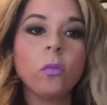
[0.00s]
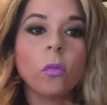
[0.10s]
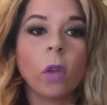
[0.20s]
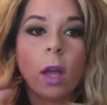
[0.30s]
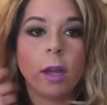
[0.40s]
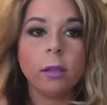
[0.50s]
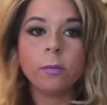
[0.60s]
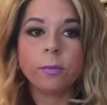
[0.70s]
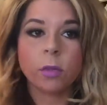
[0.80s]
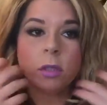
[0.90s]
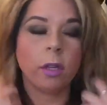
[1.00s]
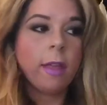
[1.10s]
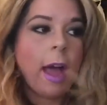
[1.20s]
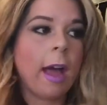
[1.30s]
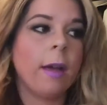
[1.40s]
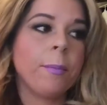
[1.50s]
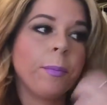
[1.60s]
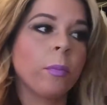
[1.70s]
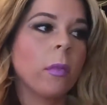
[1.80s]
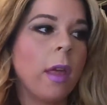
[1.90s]
okay, so do that.
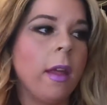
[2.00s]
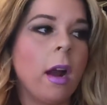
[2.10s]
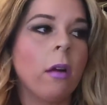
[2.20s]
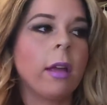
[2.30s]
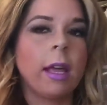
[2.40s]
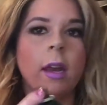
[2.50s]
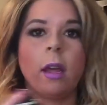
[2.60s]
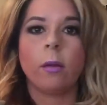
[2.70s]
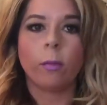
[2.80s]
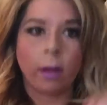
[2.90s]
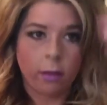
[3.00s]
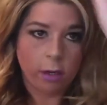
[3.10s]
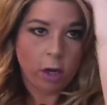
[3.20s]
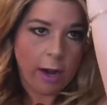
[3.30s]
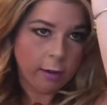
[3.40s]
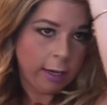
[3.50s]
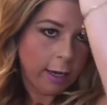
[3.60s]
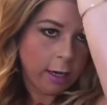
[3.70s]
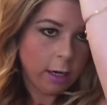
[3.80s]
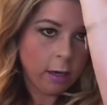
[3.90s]
And then I'll get the crown
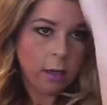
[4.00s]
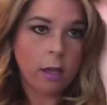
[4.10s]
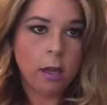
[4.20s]
here.